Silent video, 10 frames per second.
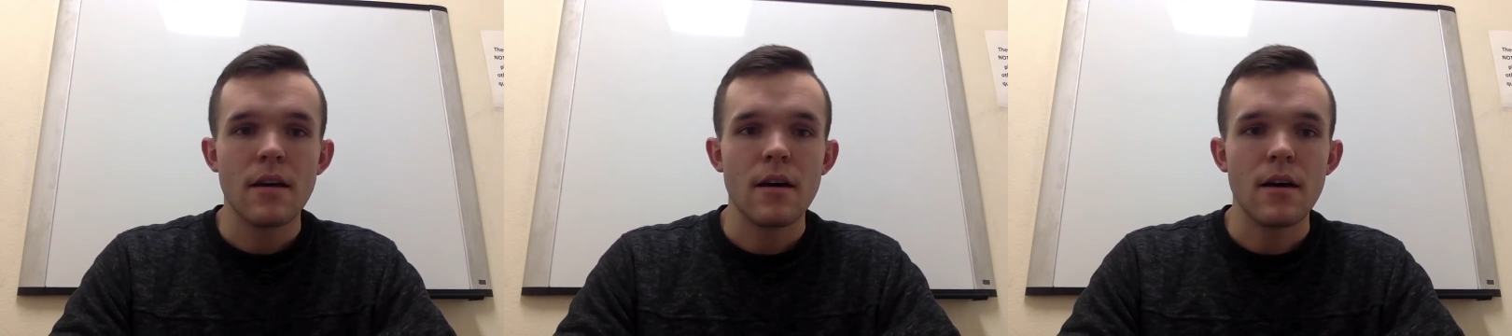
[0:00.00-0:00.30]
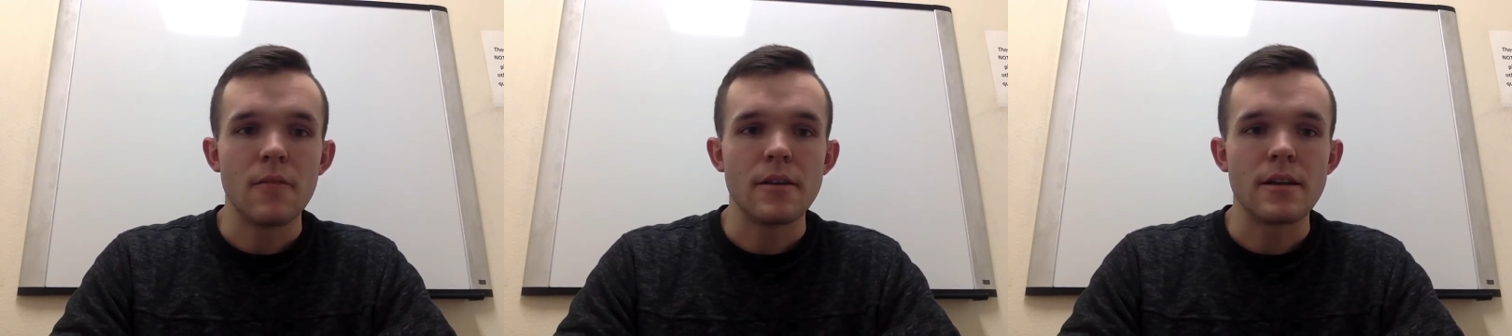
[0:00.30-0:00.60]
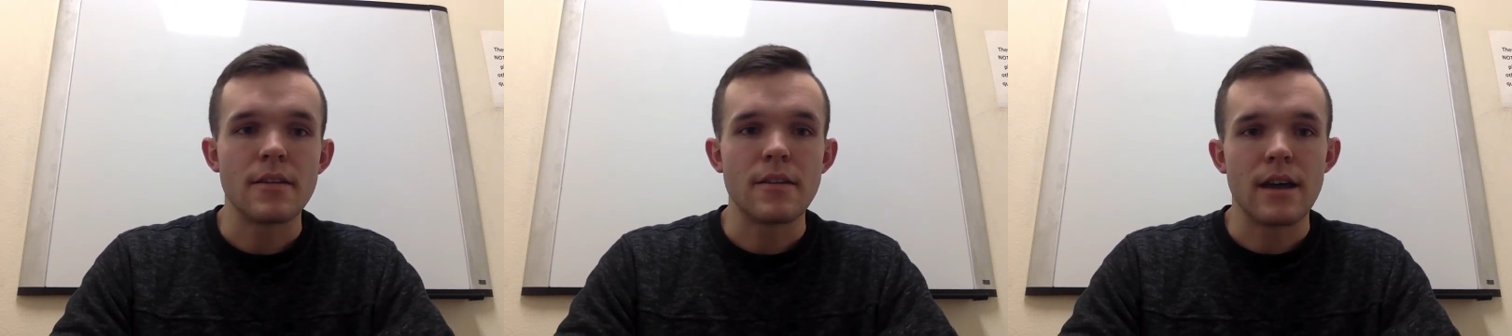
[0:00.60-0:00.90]
And
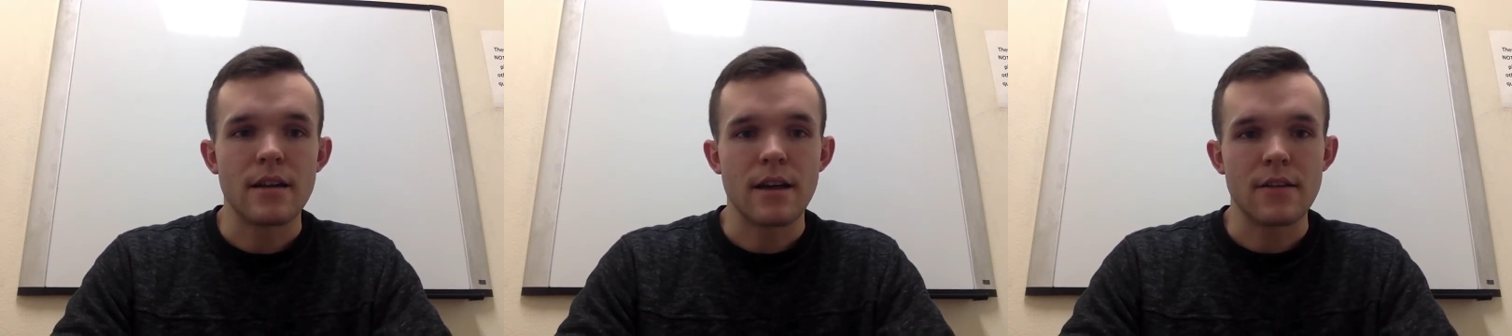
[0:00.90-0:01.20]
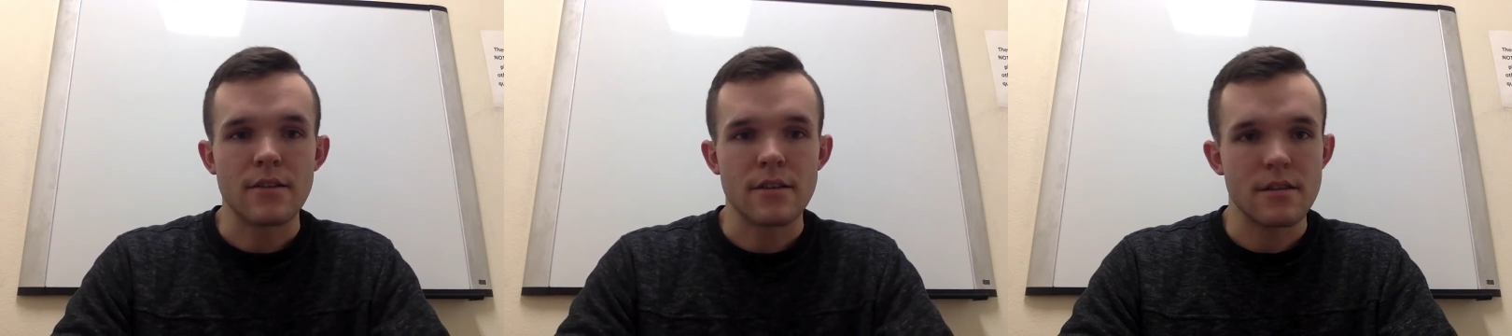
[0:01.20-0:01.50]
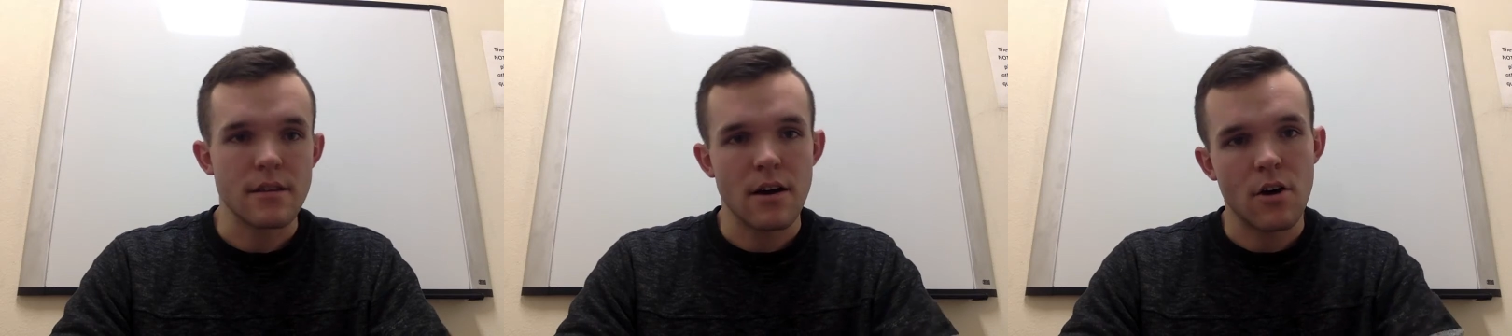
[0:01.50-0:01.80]
again, that ties
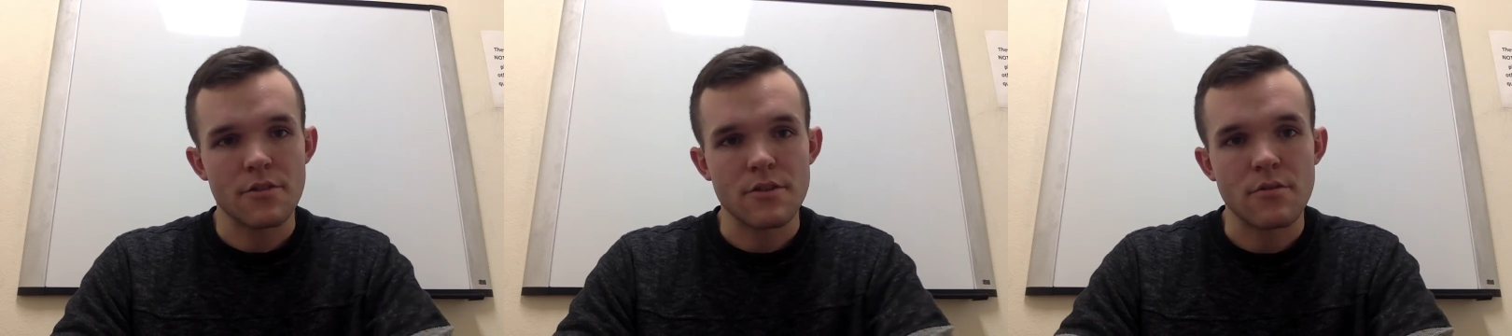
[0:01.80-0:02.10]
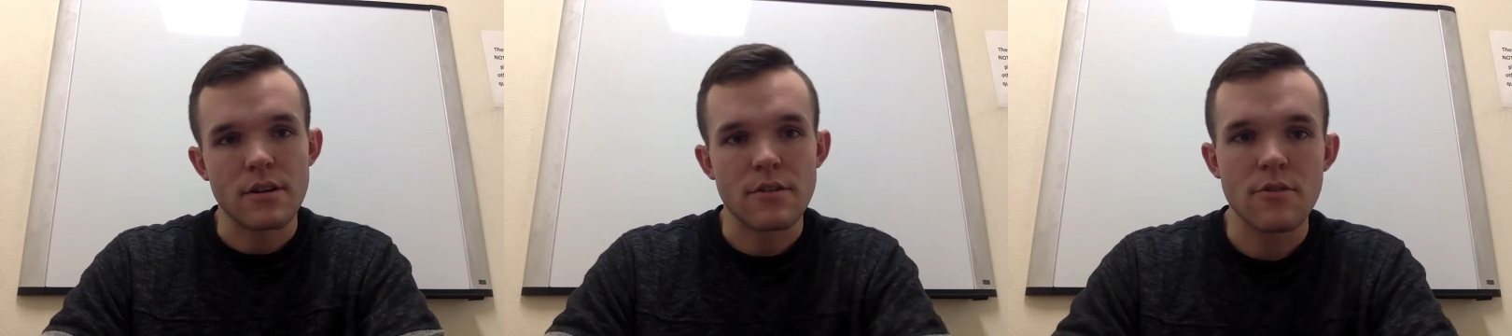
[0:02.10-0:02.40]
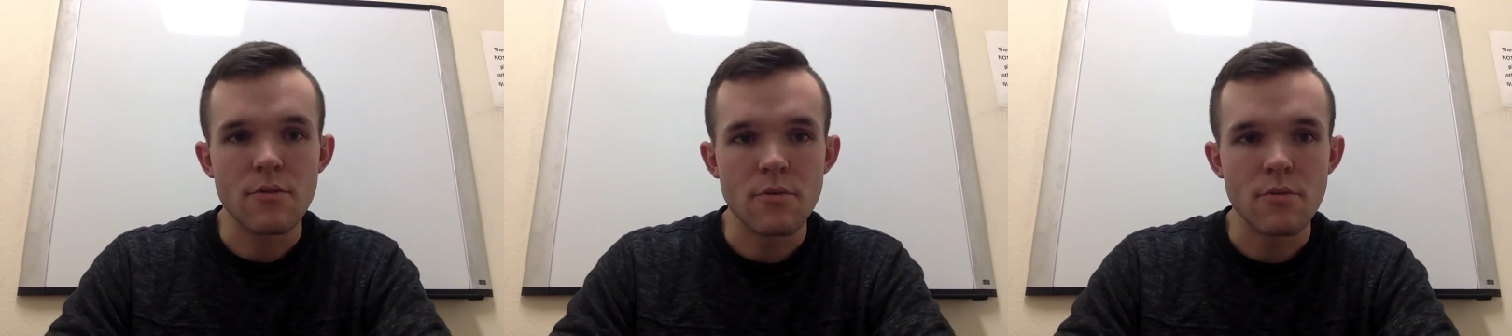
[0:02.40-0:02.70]
also
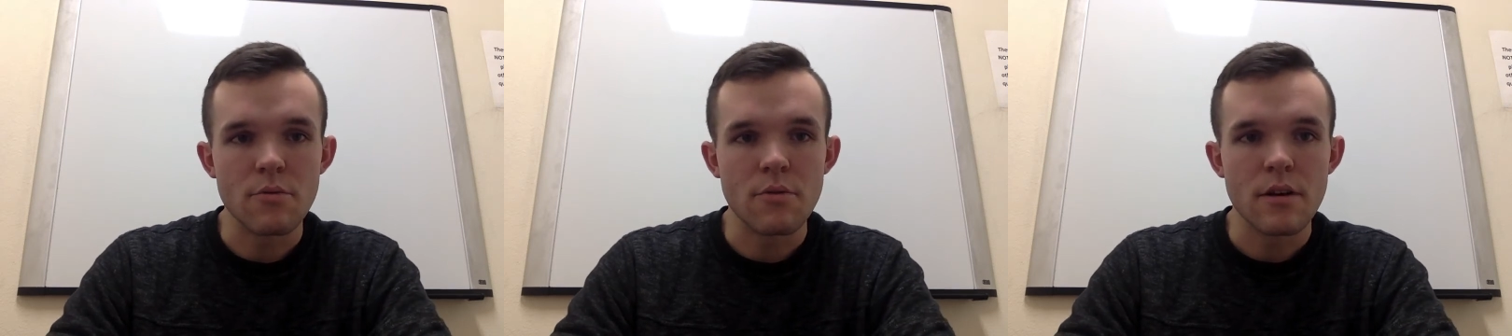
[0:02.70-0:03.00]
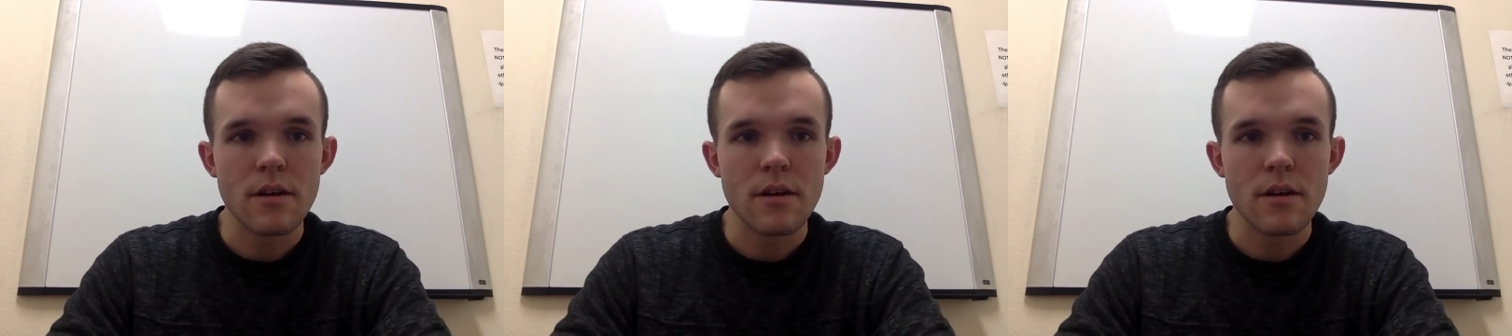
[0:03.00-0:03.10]
into